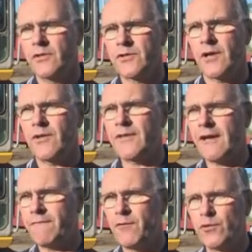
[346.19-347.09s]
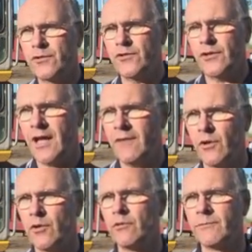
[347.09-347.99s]
so that that forces you to have
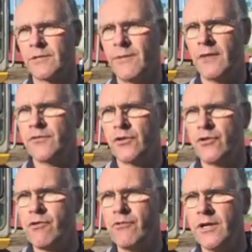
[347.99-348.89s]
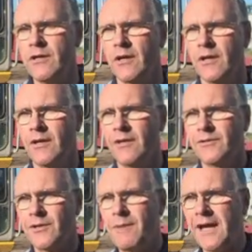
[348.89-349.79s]
an enormous amount of security
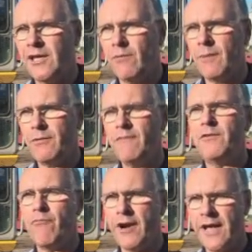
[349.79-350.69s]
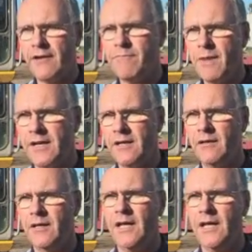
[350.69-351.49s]
to back you up if you run out of money.